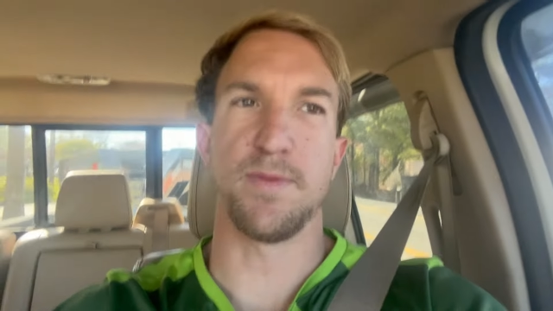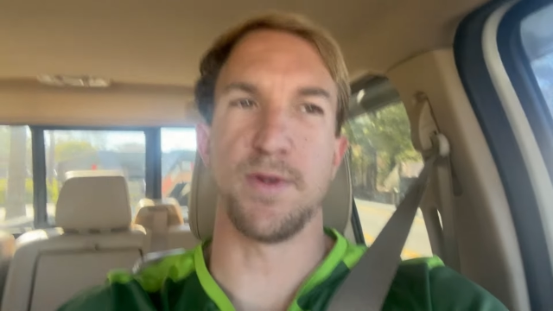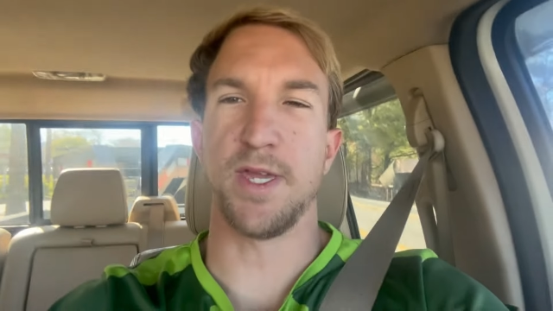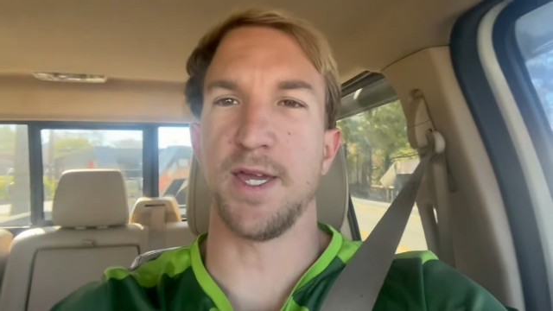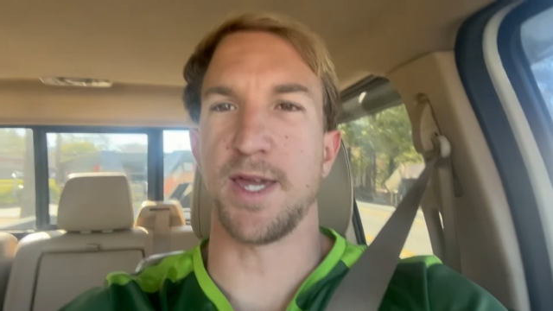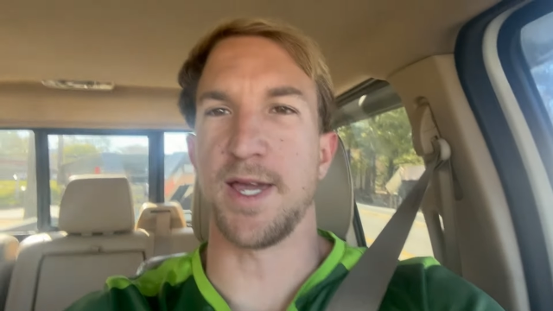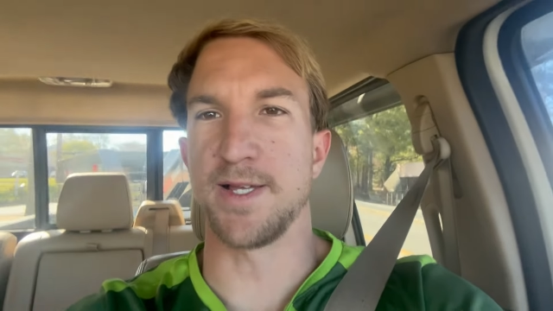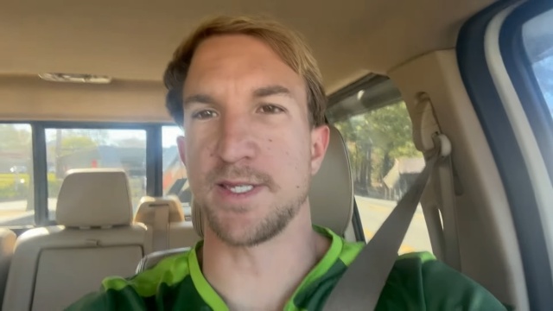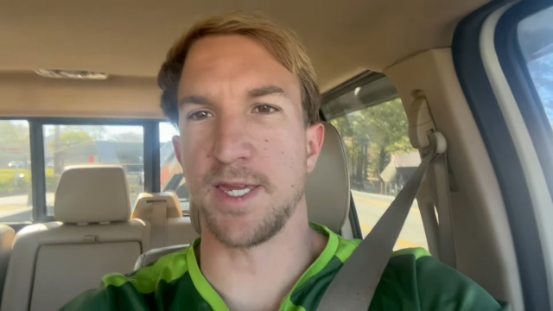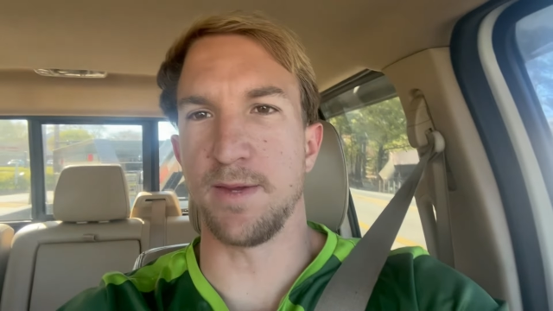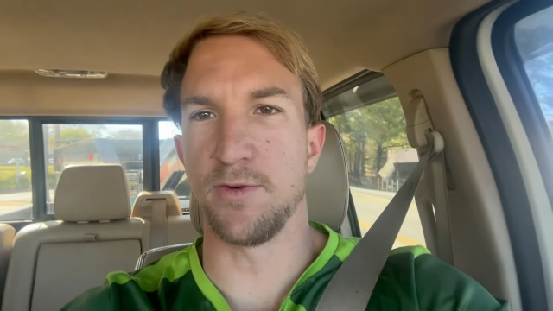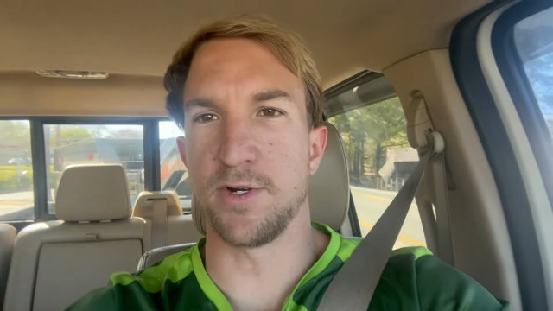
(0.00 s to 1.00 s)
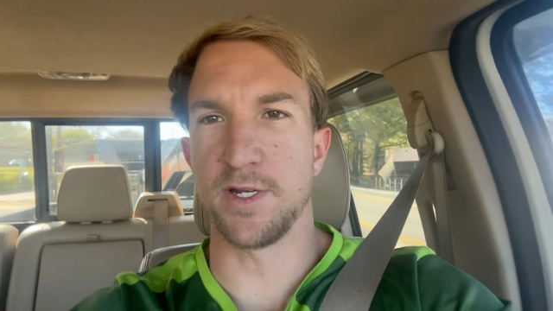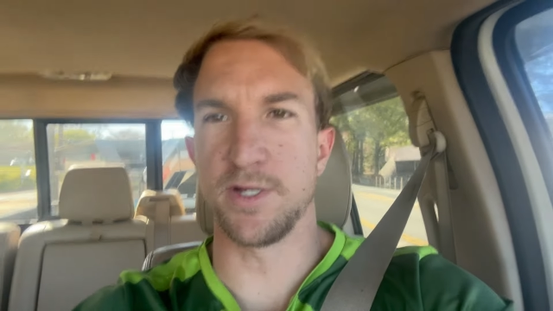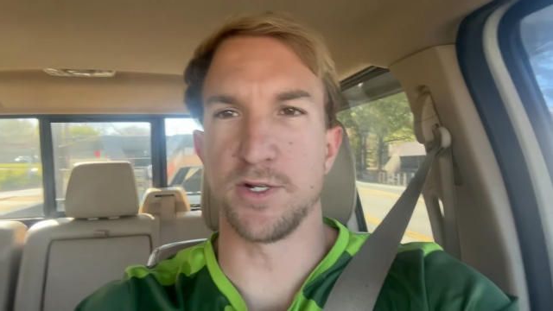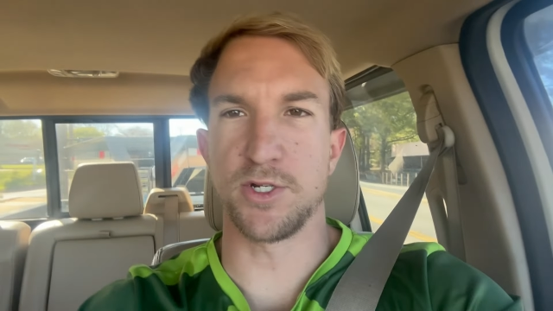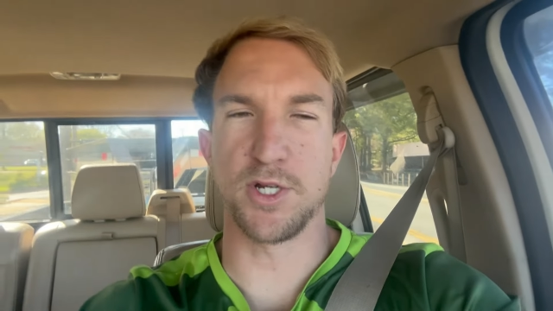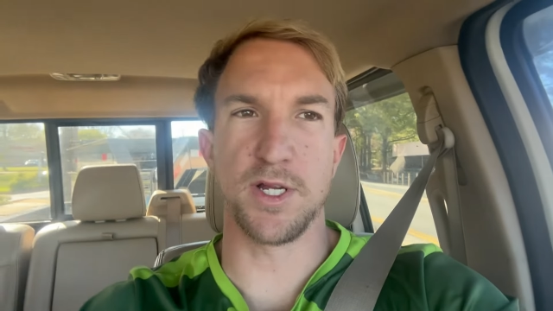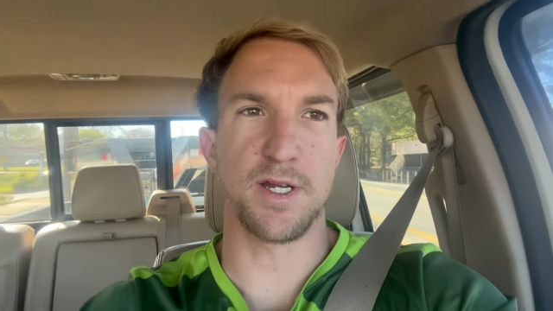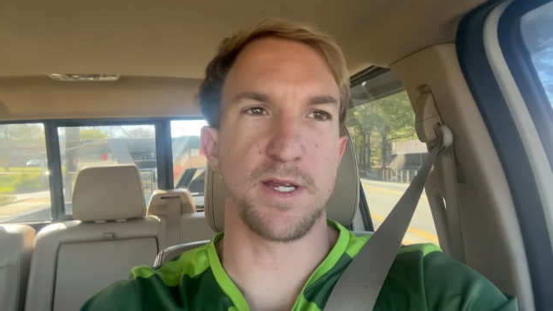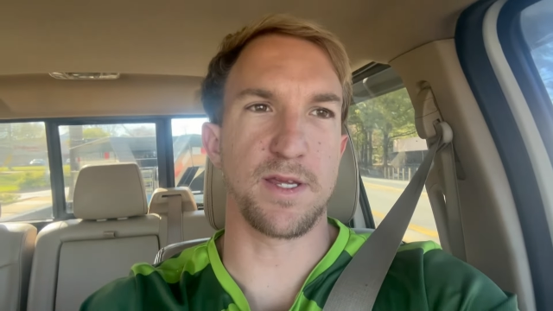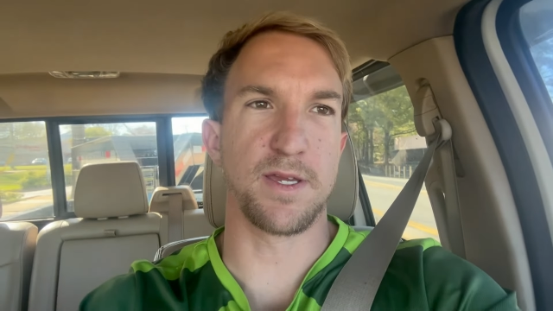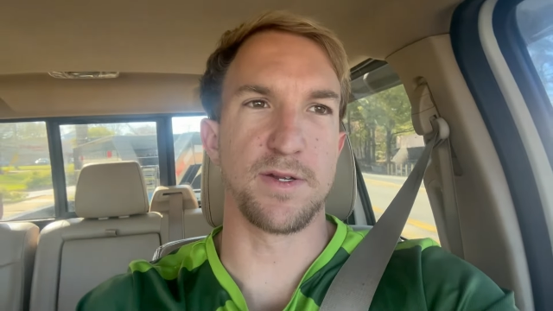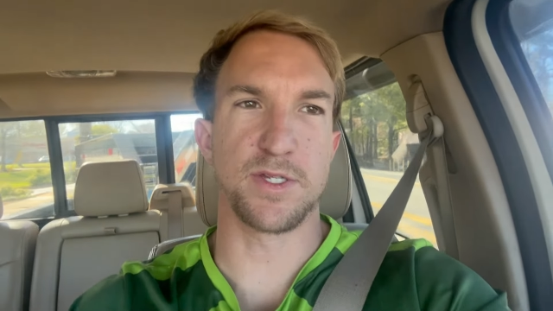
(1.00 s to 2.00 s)
Yeah, guys, keep one in your truck.
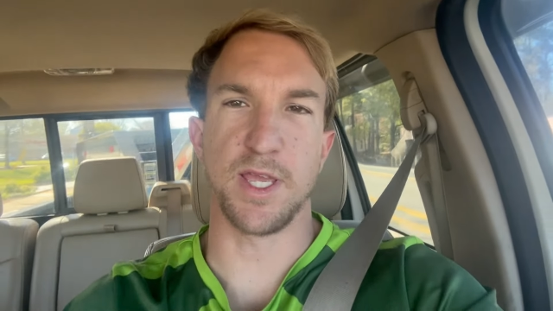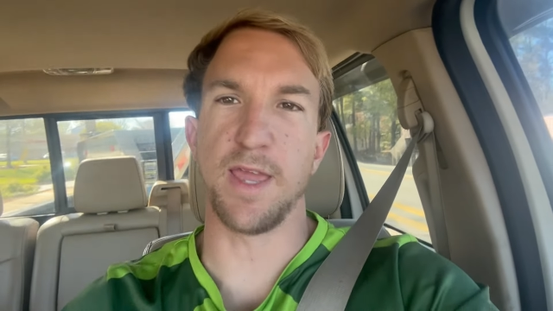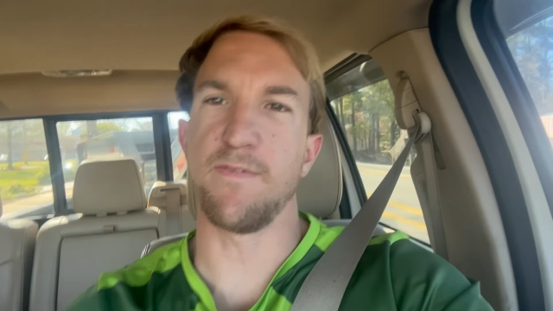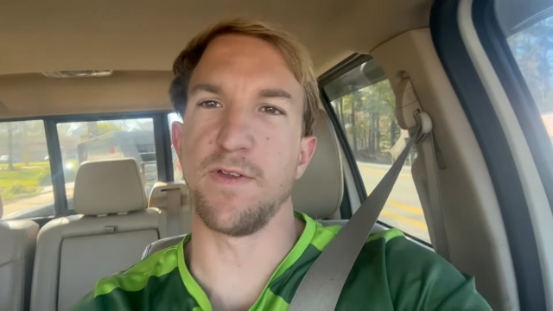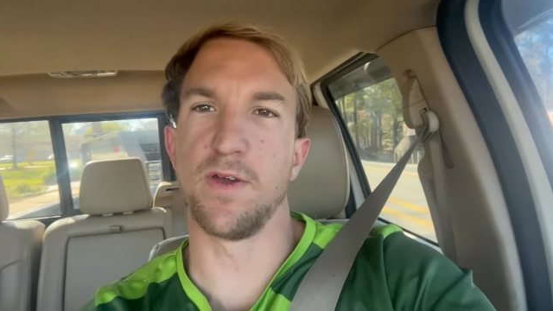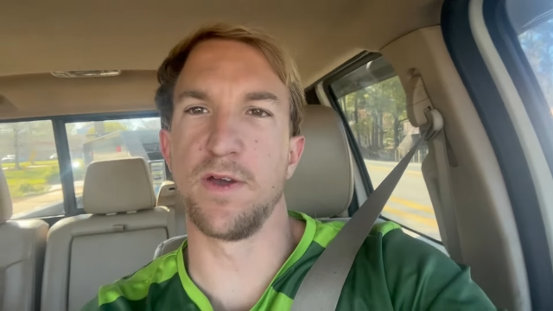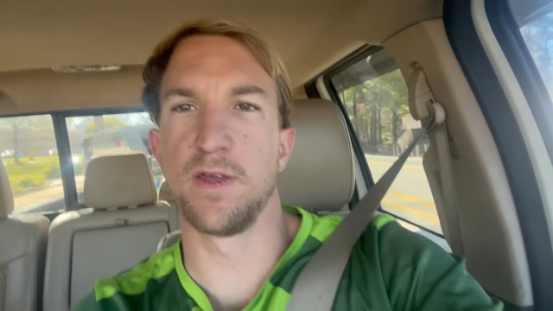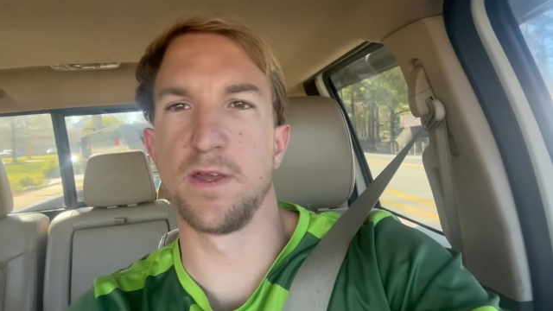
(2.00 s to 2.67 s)
It'll save you.